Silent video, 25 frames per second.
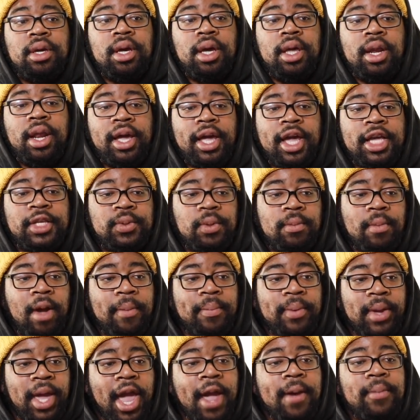And I guess we
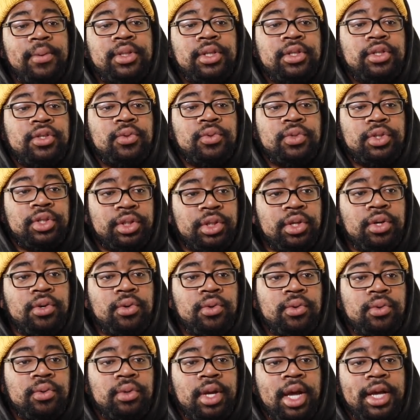might be able to do
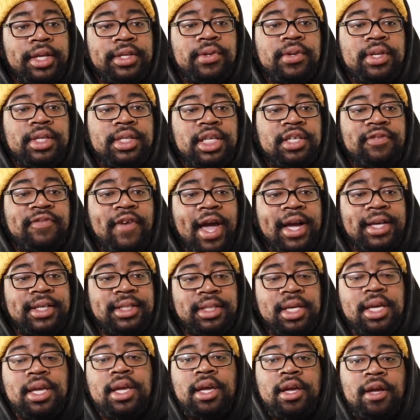soon, as soon as this
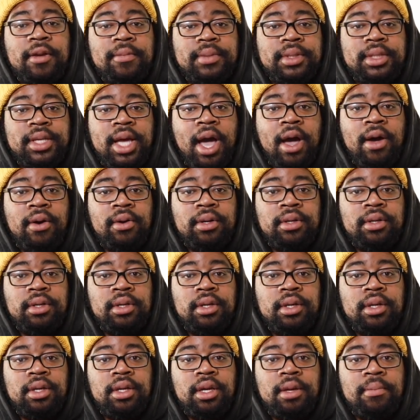vaccine comes out,
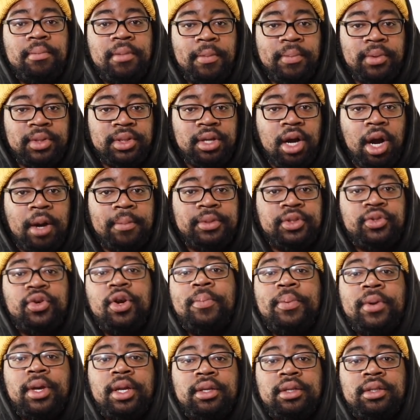people start
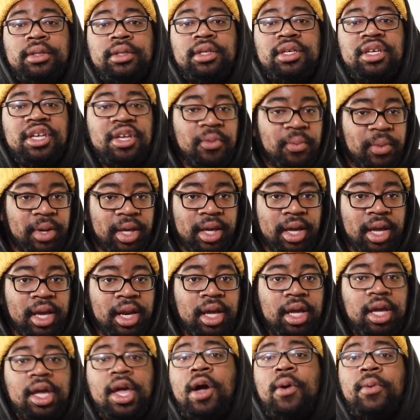tripping and we get
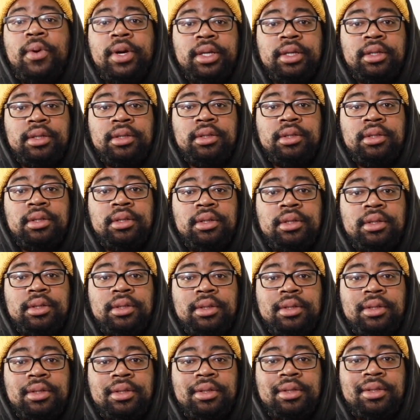it going.
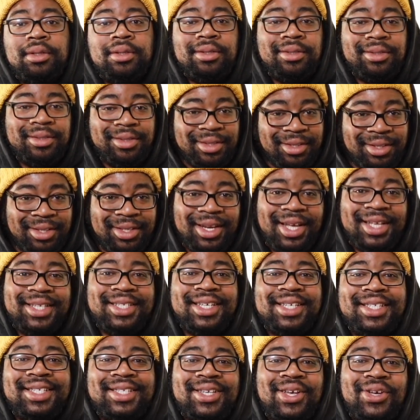
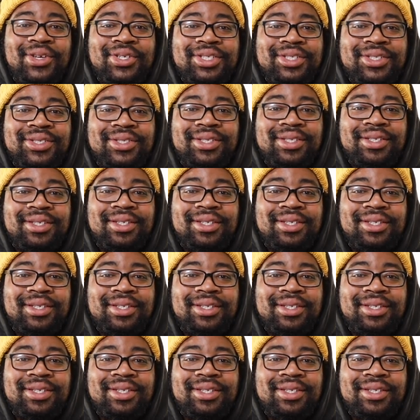Let's get social.